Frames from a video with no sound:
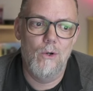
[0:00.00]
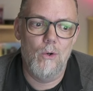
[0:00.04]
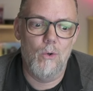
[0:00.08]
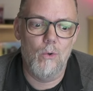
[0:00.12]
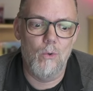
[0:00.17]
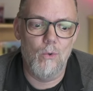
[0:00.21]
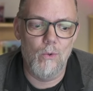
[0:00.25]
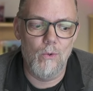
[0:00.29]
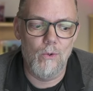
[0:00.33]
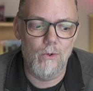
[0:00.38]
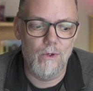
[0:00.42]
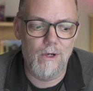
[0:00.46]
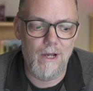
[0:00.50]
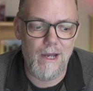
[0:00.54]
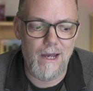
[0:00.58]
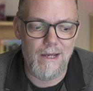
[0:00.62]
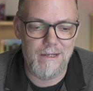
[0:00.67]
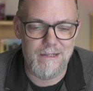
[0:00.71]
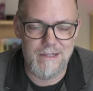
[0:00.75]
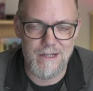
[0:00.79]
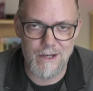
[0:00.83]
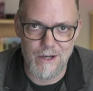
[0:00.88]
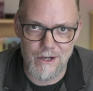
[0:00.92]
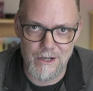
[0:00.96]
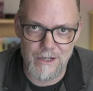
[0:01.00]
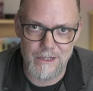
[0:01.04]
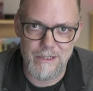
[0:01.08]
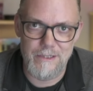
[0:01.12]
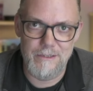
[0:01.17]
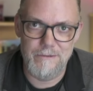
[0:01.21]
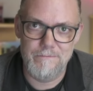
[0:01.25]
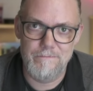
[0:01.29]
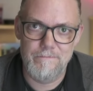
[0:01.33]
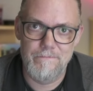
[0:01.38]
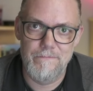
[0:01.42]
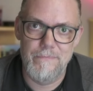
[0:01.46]
or at night
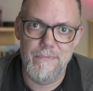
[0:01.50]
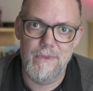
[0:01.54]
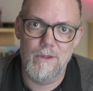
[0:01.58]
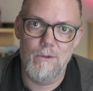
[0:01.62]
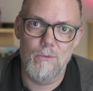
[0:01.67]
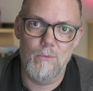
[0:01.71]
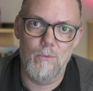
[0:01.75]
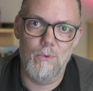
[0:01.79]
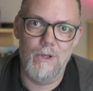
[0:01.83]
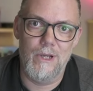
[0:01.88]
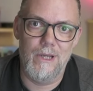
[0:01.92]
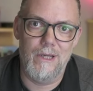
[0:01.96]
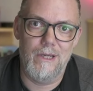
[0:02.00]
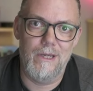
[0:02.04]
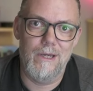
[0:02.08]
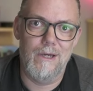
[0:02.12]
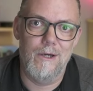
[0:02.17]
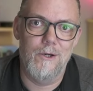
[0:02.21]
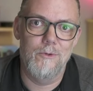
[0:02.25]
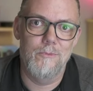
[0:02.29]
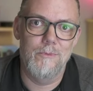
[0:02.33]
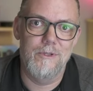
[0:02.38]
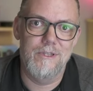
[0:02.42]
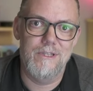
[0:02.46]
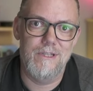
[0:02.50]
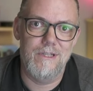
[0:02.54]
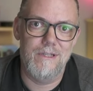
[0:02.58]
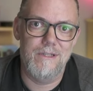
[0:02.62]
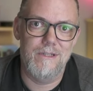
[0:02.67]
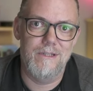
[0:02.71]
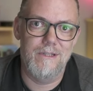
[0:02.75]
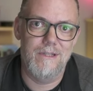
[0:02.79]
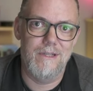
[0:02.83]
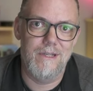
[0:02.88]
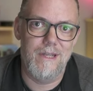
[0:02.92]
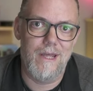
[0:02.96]
when I get home at the
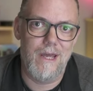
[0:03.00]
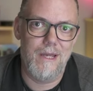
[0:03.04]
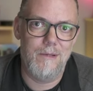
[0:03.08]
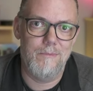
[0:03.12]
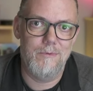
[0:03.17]
end of the day,